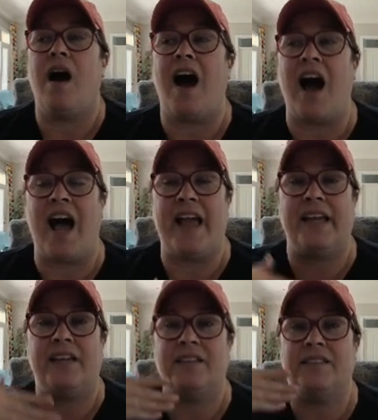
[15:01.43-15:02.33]

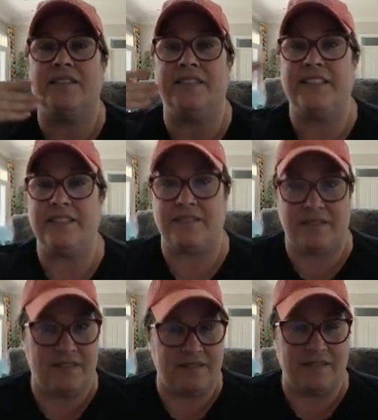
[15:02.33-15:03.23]
I
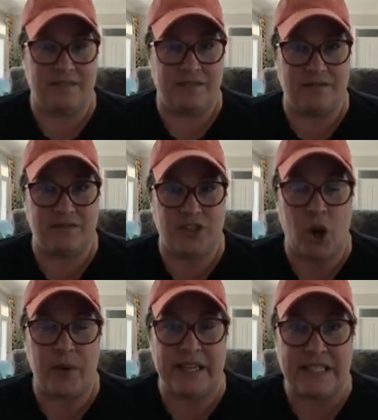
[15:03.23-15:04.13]

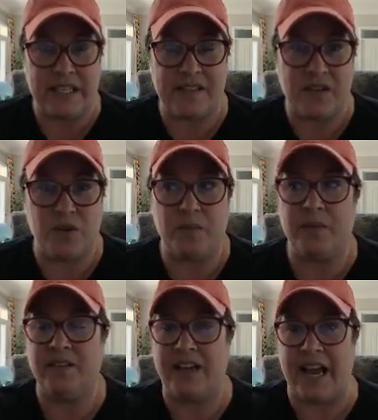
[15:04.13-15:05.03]
go into Zoom,
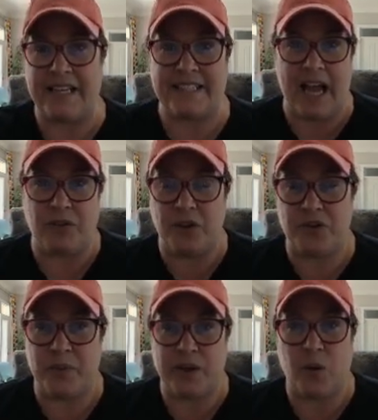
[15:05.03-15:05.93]
I download
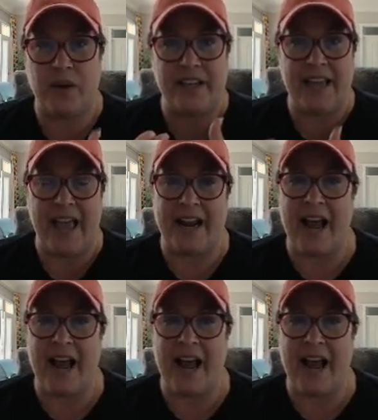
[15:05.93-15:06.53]
the recording and